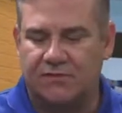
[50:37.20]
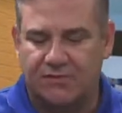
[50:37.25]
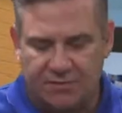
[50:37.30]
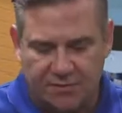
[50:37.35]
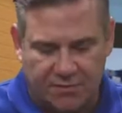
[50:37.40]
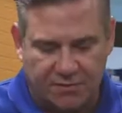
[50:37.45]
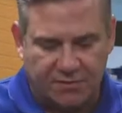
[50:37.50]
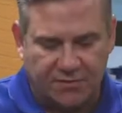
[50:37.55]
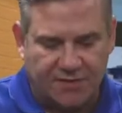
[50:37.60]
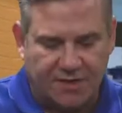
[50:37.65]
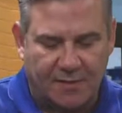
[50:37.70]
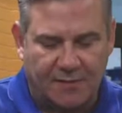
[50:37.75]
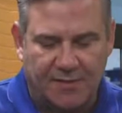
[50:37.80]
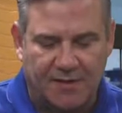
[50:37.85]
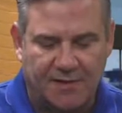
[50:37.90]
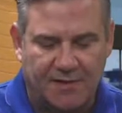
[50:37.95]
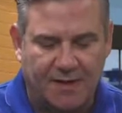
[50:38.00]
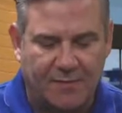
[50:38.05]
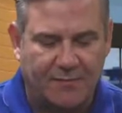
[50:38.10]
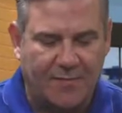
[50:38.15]
do
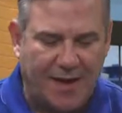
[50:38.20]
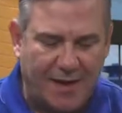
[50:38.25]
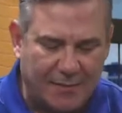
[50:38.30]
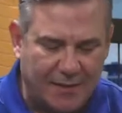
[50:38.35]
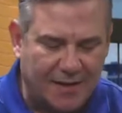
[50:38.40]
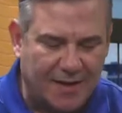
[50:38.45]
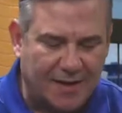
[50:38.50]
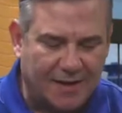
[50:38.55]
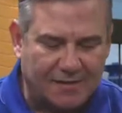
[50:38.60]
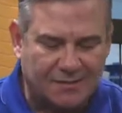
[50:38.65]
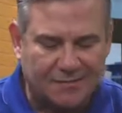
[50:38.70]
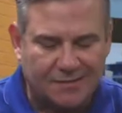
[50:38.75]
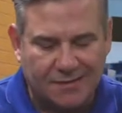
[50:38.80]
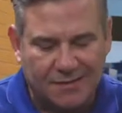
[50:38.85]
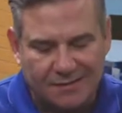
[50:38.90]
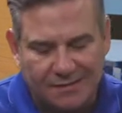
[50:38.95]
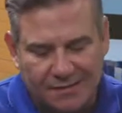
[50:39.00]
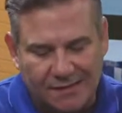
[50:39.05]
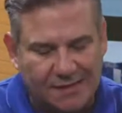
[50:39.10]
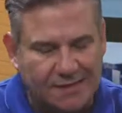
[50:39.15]
something that maybe I,
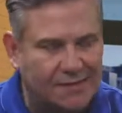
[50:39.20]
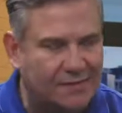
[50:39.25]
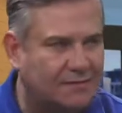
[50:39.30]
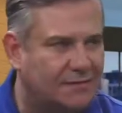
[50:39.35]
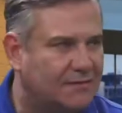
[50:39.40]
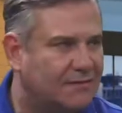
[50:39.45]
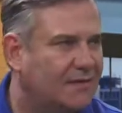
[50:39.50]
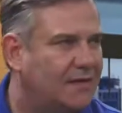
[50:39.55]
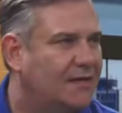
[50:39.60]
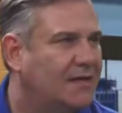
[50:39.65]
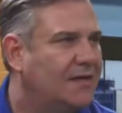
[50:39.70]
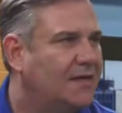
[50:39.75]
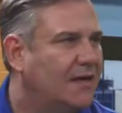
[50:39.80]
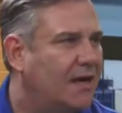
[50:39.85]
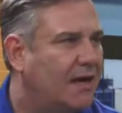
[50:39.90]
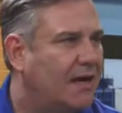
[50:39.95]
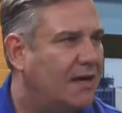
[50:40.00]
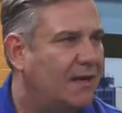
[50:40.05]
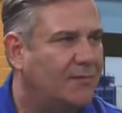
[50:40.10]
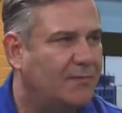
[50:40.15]
eh,
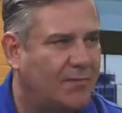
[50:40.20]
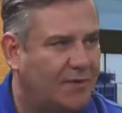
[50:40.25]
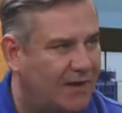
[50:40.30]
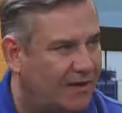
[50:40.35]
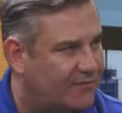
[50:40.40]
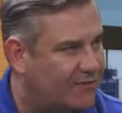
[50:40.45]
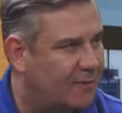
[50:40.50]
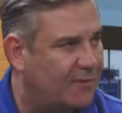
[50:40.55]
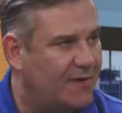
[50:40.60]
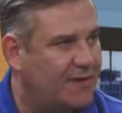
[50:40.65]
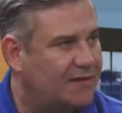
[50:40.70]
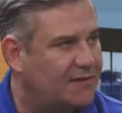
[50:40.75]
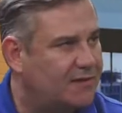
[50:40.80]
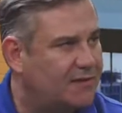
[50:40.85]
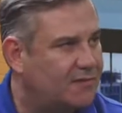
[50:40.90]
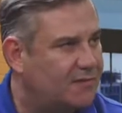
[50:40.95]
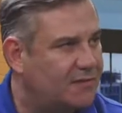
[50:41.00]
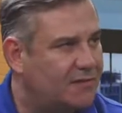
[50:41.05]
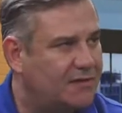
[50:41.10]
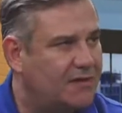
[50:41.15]
but I've committed
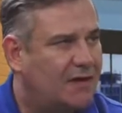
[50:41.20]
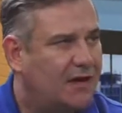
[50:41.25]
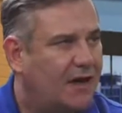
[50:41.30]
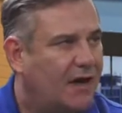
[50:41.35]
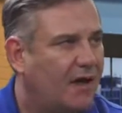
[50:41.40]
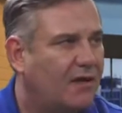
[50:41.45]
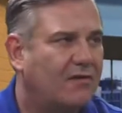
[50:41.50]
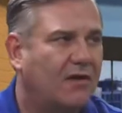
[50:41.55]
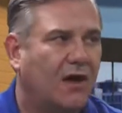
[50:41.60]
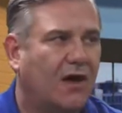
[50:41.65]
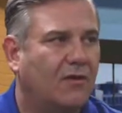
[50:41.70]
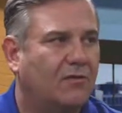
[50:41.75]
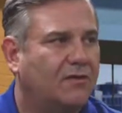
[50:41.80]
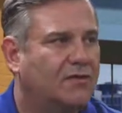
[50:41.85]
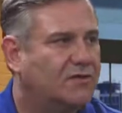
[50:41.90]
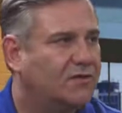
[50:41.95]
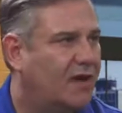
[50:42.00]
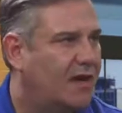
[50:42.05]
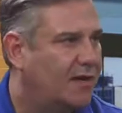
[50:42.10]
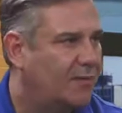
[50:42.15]
to it, I'll go
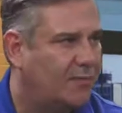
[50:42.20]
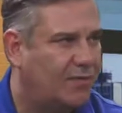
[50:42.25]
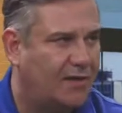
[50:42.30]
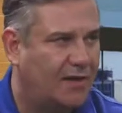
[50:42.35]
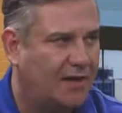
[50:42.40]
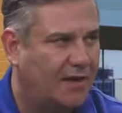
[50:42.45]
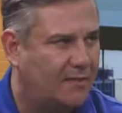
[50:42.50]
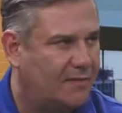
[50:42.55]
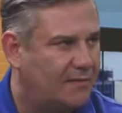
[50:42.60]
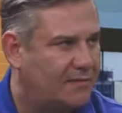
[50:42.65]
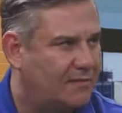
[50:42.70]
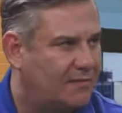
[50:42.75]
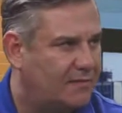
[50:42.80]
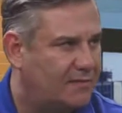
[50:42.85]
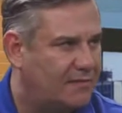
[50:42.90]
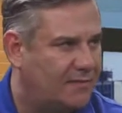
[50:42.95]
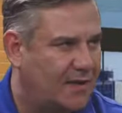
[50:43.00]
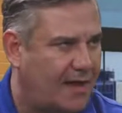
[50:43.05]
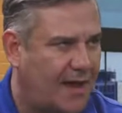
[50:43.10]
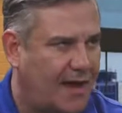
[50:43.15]
and try to put on
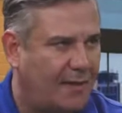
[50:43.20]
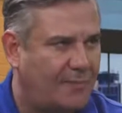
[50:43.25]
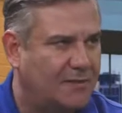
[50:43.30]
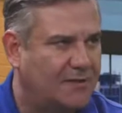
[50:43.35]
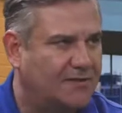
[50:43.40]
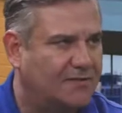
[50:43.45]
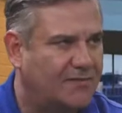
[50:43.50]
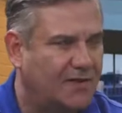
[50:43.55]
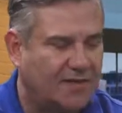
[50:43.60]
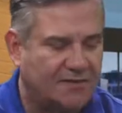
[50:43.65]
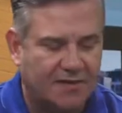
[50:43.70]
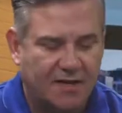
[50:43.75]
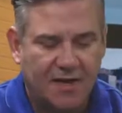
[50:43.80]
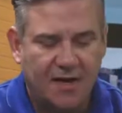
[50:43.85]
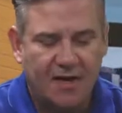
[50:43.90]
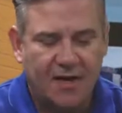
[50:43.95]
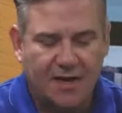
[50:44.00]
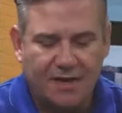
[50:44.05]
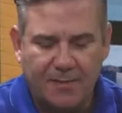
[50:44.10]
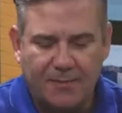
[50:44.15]
the happiest face.
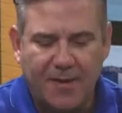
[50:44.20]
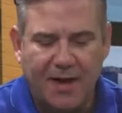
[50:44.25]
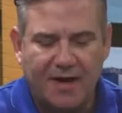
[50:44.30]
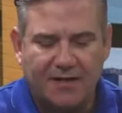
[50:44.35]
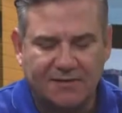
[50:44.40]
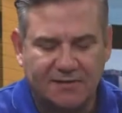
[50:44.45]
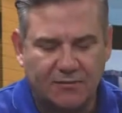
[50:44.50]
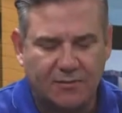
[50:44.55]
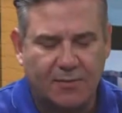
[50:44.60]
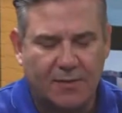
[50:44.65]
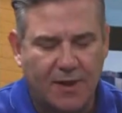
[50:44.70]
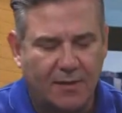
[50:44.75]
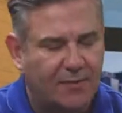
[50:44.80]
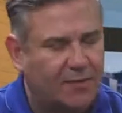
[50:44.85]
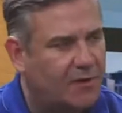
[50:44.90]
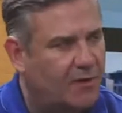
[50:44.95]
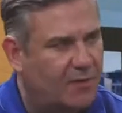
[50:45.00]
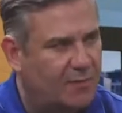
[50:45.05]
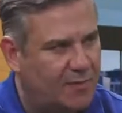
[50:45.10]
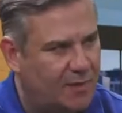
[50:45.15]
In the past, I would
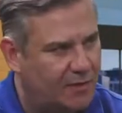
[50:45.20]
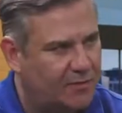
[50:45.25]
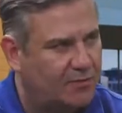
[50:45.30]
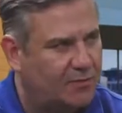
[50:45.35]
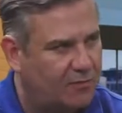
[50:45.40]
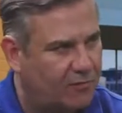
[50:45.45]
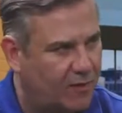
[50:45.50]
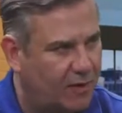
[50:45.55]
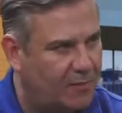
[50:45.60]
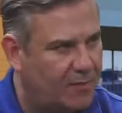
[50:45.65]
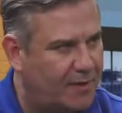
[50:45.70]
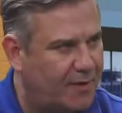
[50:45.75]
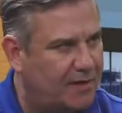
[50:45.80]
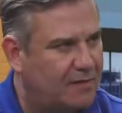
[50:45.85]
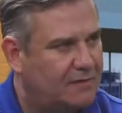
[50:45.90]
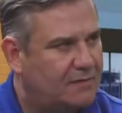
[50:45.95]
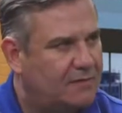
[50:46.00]
probably go and be a little grumpy.